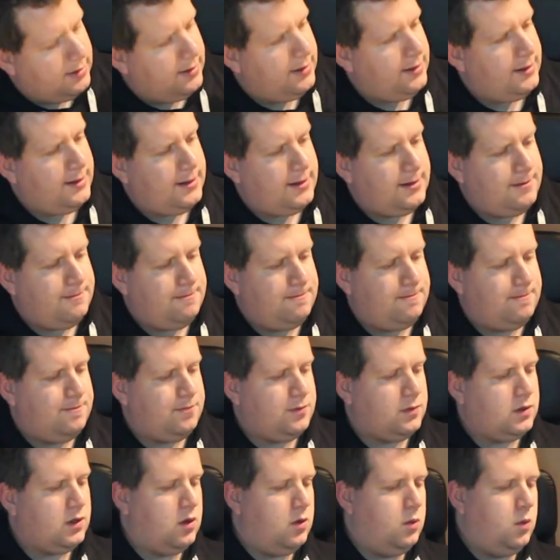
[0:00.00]

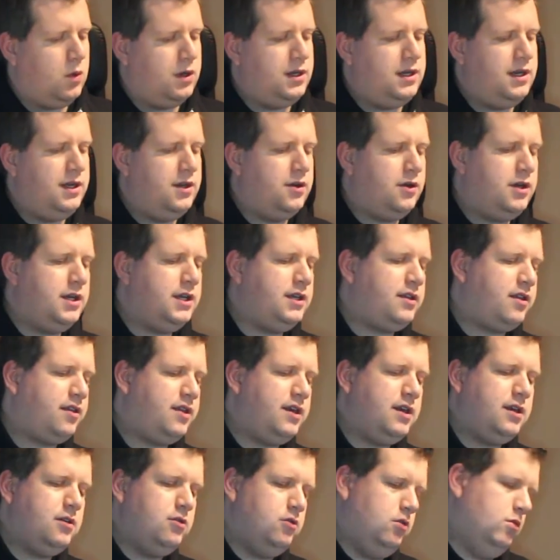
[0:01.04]
One annoying
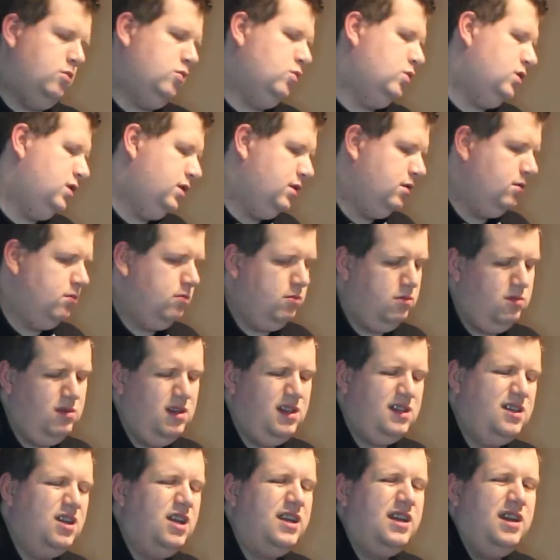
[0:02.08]
thing,
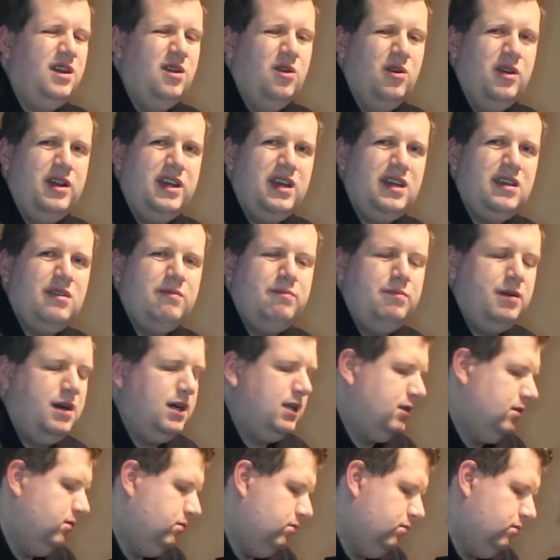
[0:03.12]
it's not annoying,
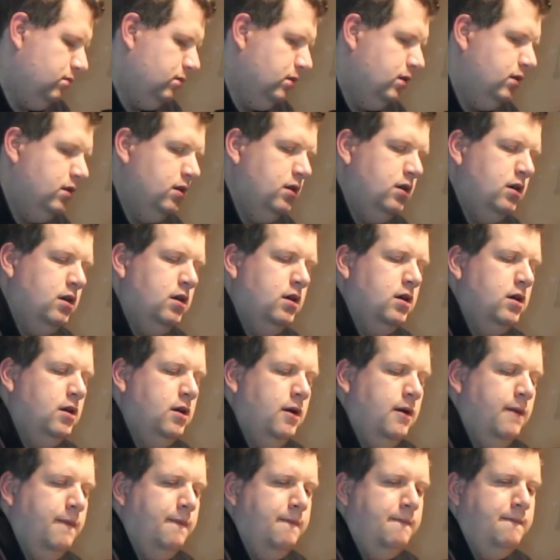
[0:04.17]
but
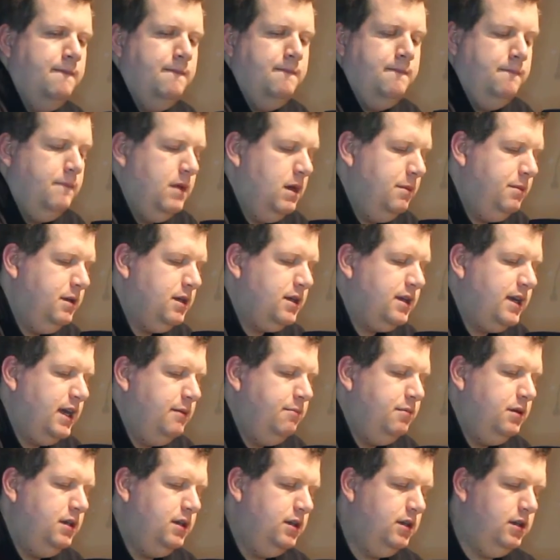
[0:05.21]
maybe
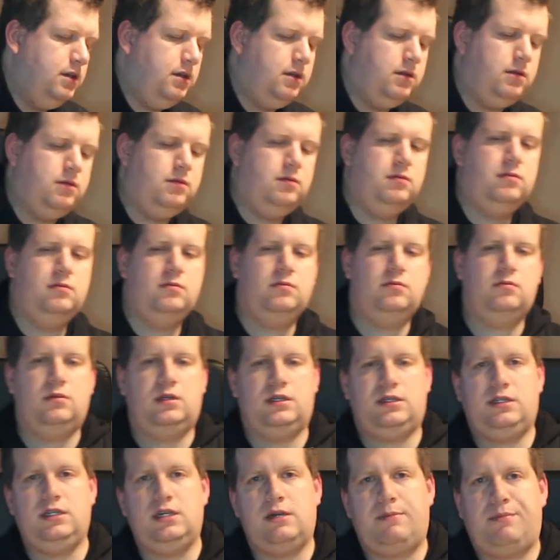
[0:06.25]
can be
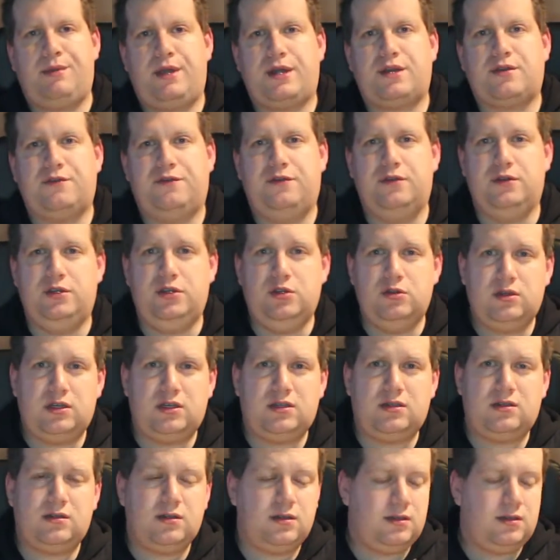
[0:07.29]
a deal breaker for you,